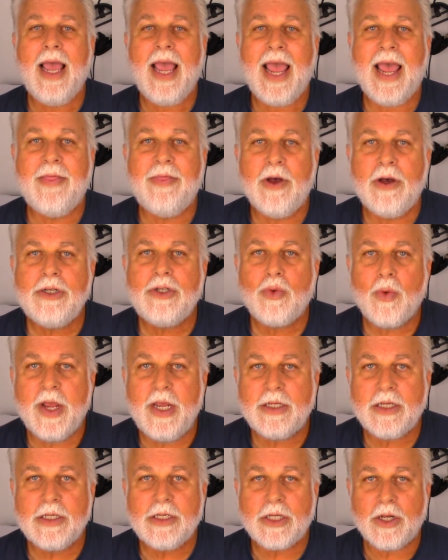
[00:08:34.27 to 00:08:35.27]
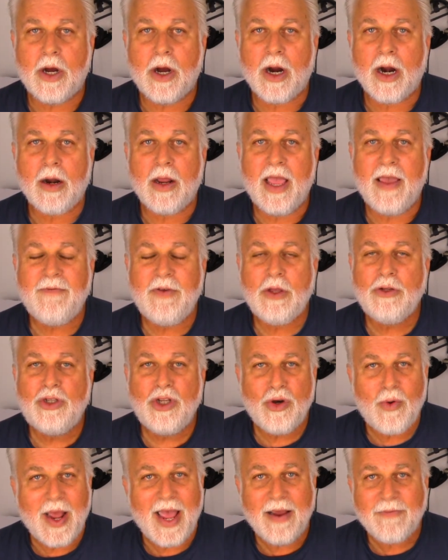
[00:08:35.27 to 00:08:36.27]
And those reasons are, if you
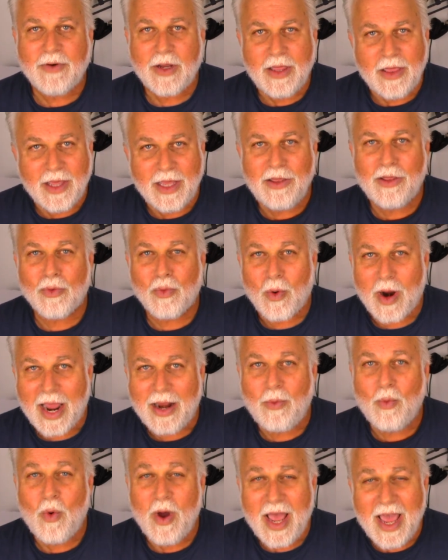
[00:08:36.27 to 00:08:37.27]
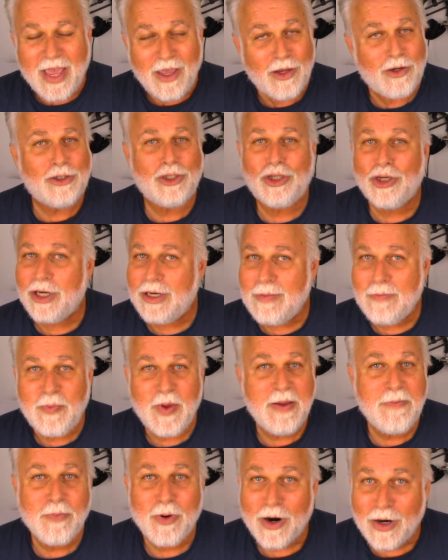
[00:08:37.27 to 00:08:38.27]
do everything the right way, you shouldn't
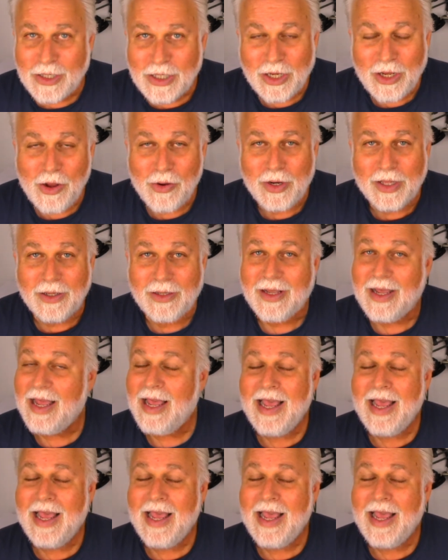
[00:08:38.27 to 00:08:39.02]
be persecuted.